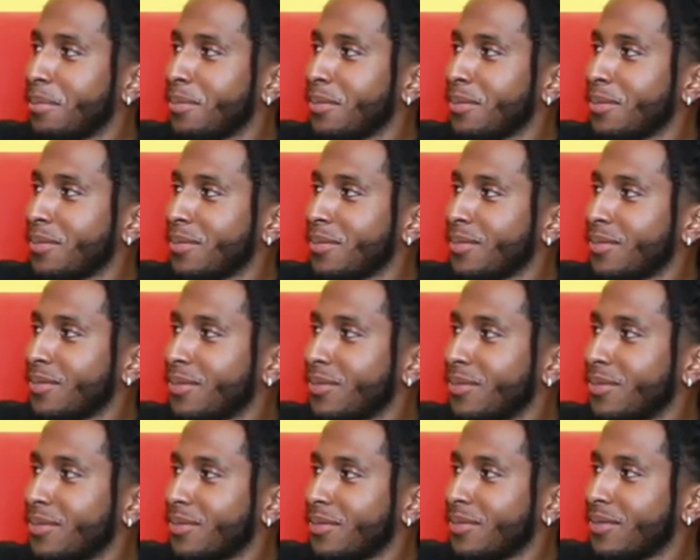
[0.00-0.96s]

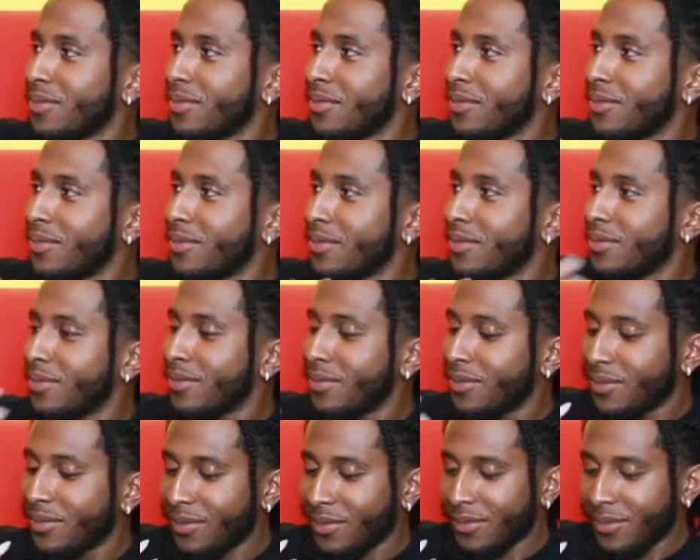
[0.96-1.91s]

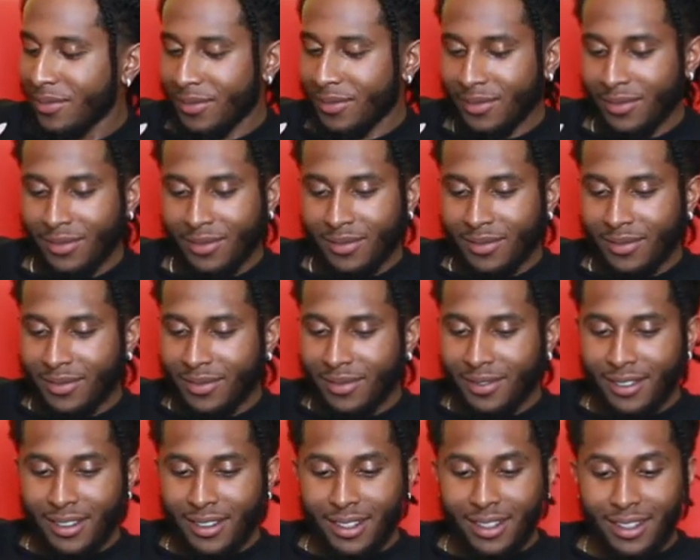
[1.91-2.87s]

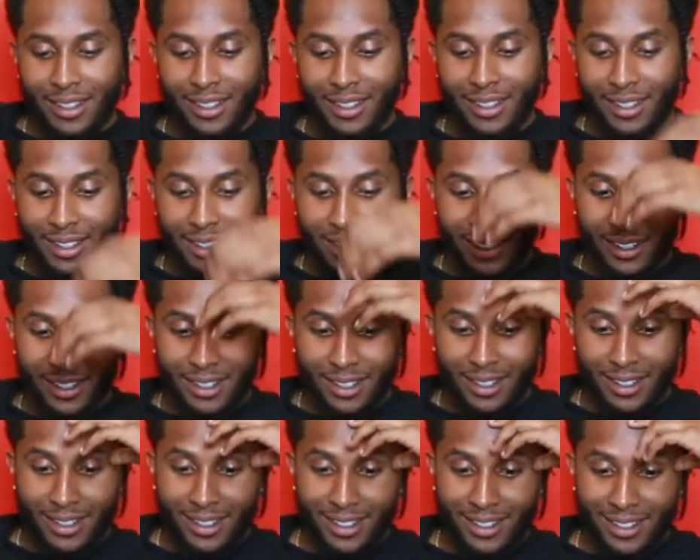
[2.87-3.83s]

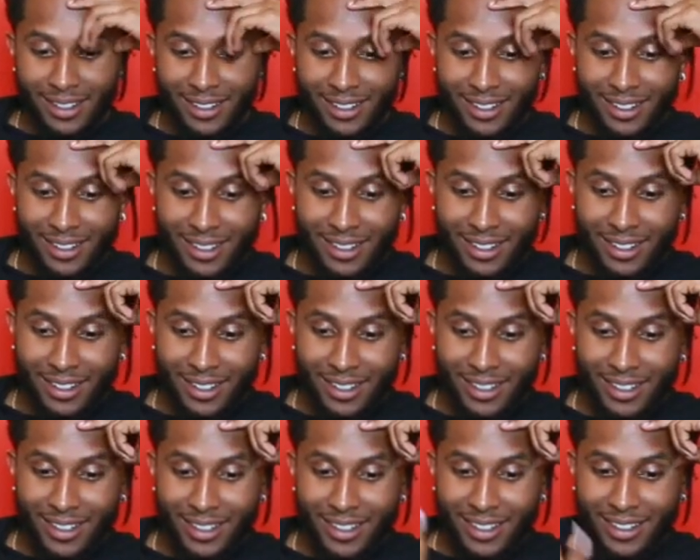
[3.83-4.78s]

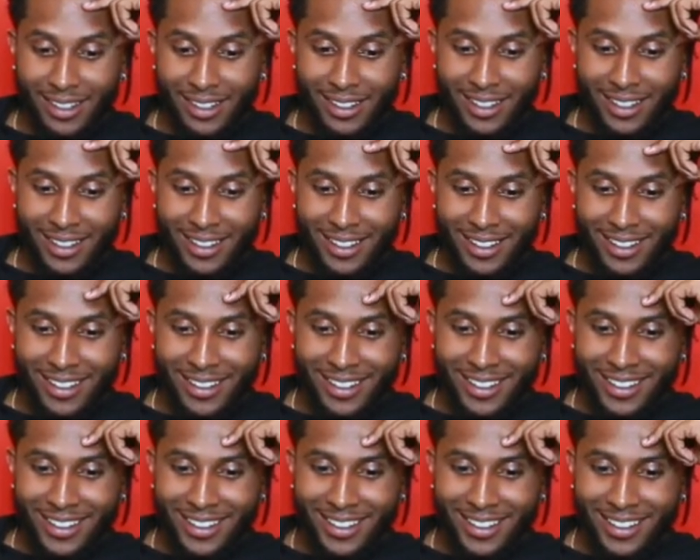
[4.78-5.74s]

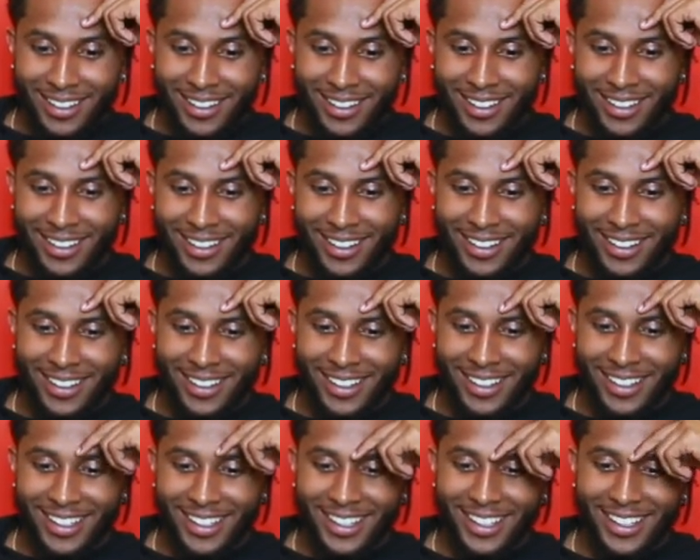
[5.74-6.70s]

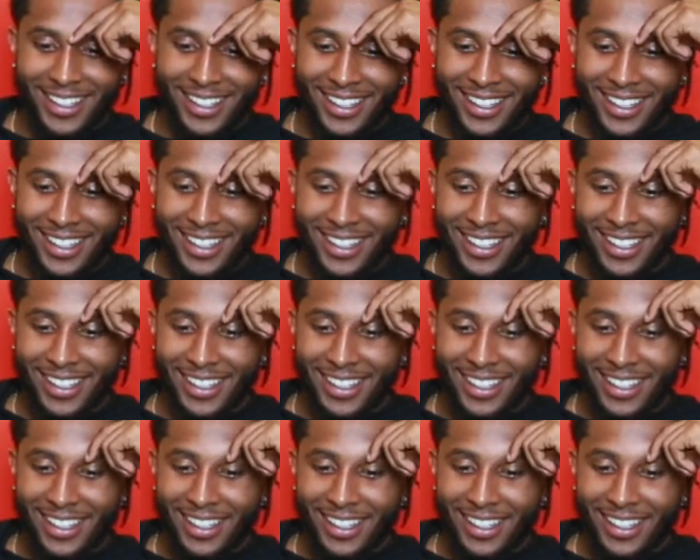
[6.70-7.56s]
[no speech]